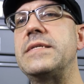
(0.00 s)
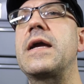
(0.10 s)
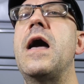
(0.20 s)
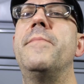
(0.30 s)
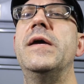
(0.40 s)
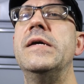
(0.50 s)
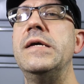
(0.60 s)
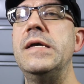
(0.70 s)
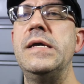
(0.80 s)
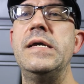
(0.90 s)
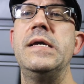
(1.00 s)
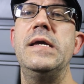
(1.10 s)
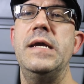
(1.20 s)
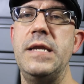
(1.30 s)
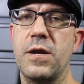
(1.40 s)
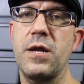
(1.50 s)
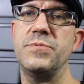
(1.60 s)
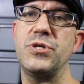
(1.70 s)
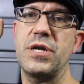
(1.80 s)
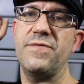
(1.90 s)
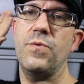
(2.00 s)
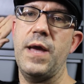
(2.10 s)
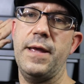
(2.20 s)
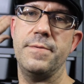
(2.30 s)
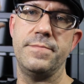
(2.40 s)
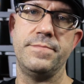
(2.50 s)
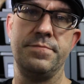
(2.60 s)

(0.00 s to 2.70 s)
make the comment, and here comes your giveaway.